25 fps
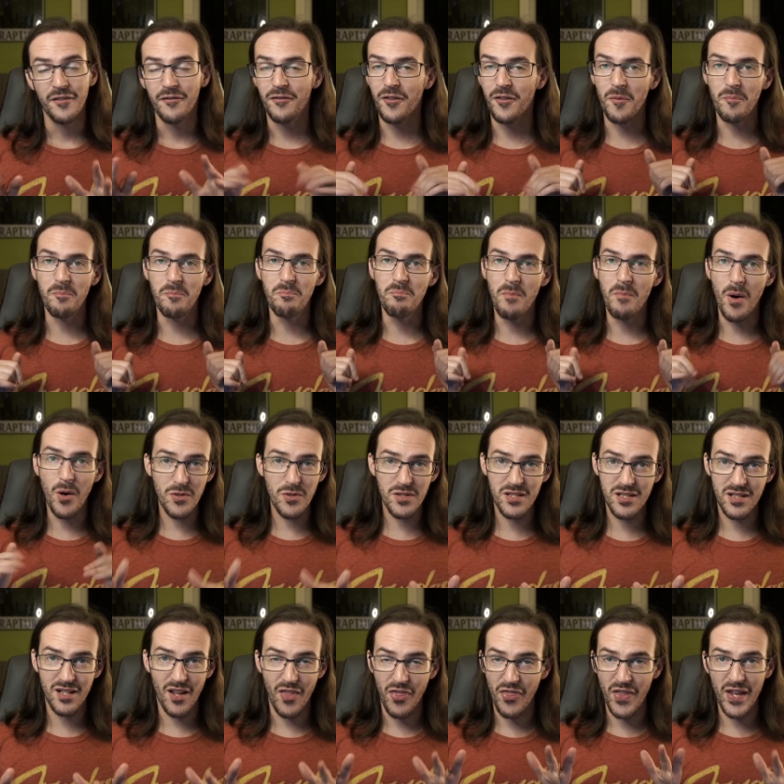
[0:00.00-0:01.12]
for
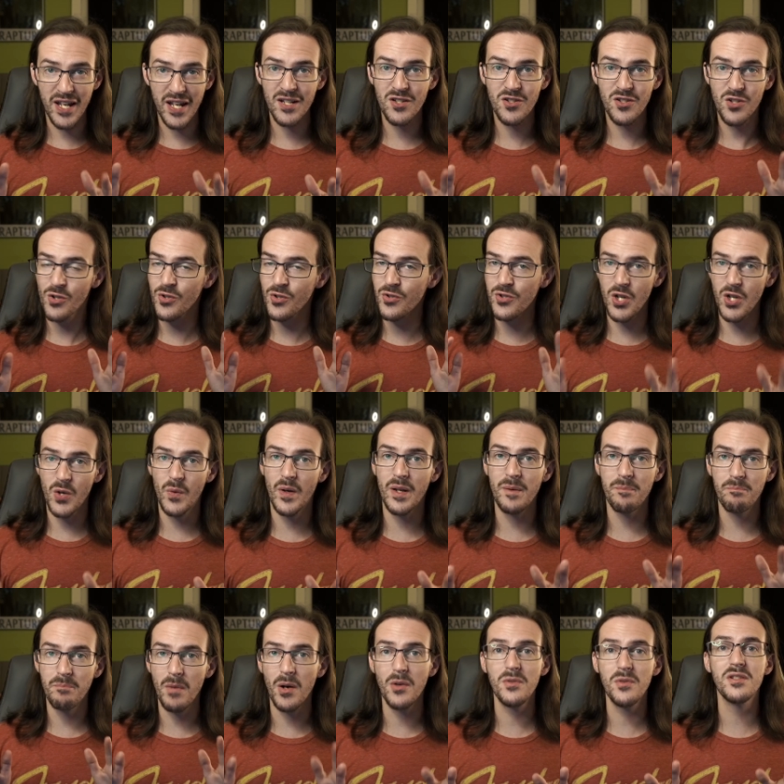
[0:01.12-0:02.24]
most things you're
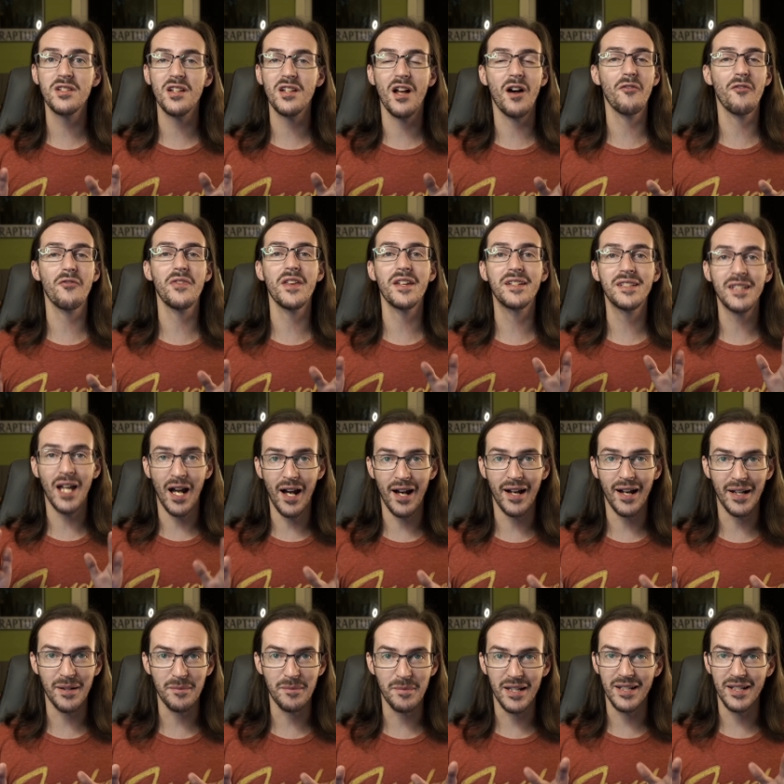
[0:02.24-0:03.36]
doing most of the
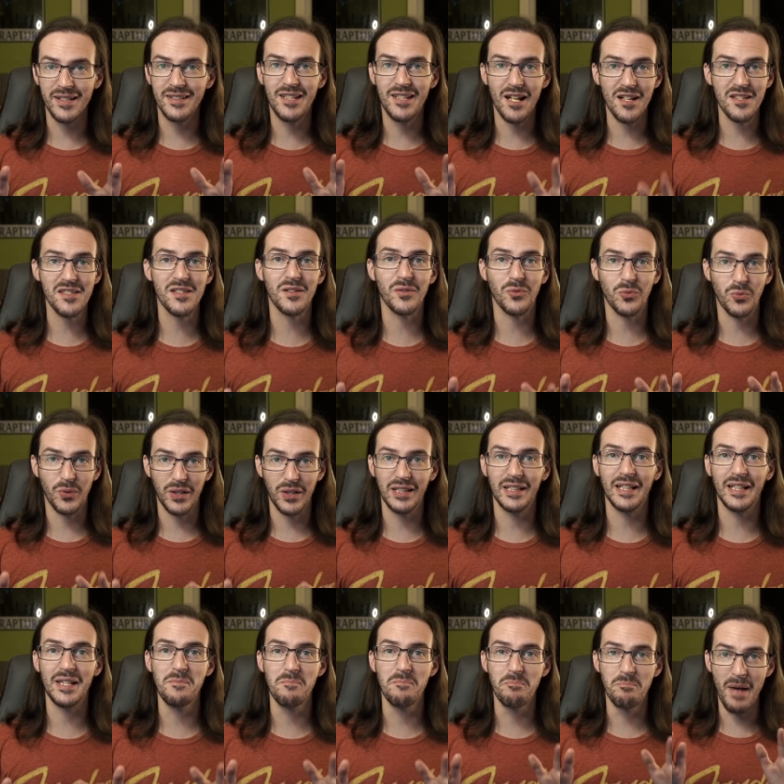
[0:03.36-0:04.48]
time, it doesn't
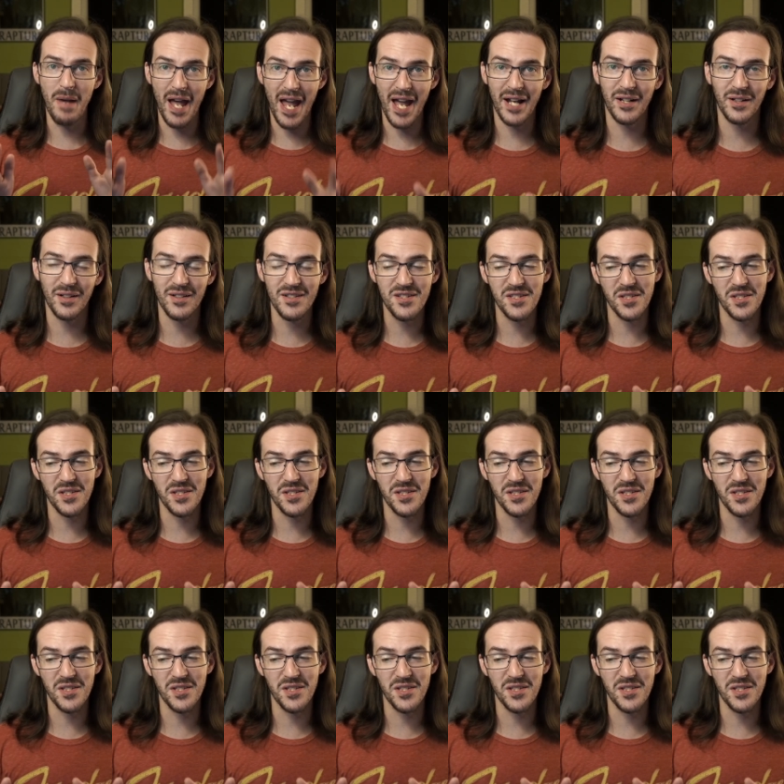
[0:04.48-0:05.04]
really matter.